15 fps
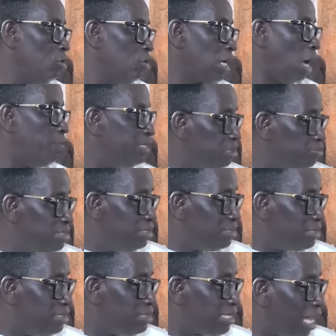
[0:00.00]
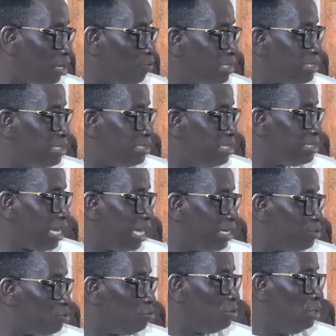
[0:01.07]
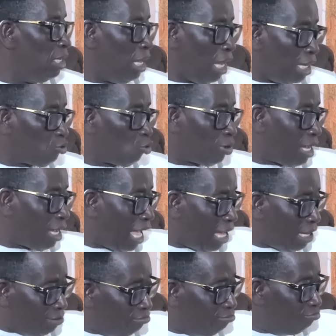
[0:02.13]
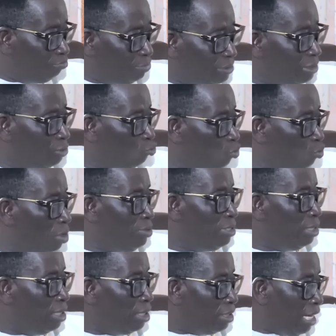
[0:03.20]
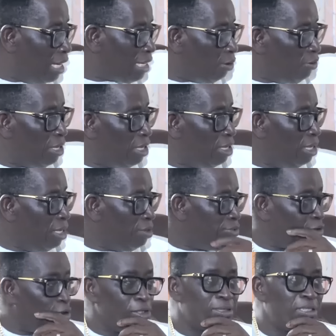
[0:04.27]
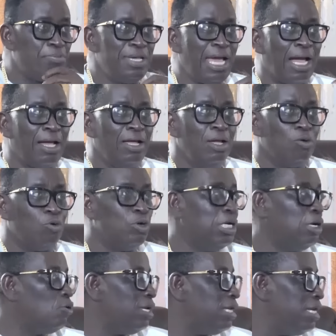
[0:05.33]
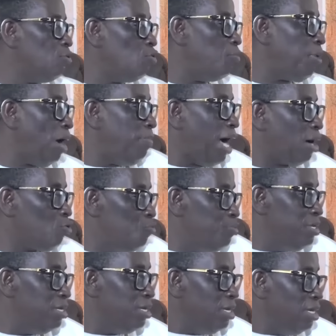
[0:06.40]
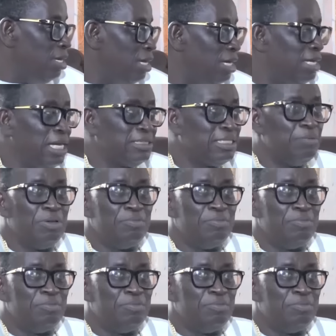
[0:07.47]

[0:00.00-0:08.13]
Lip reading: Come to me, this is can what is his cancer. I took a car, big it to him, Nankaway, because he be a one no yere no baba could be. And I said,